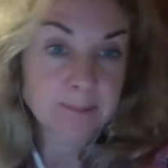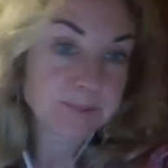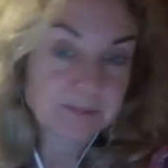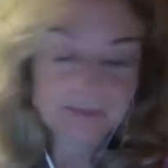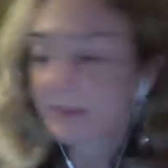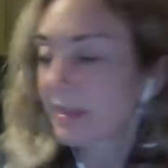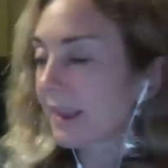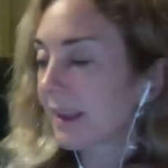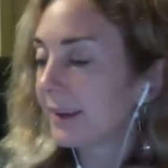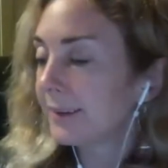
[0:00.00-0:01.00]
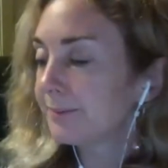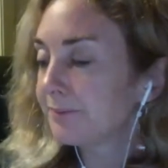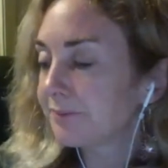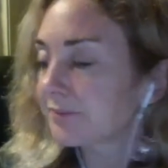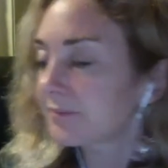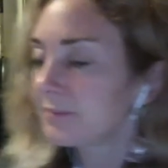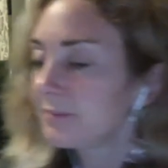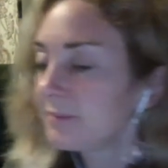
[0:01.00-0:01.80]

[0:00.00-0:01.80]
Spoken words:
[no speech]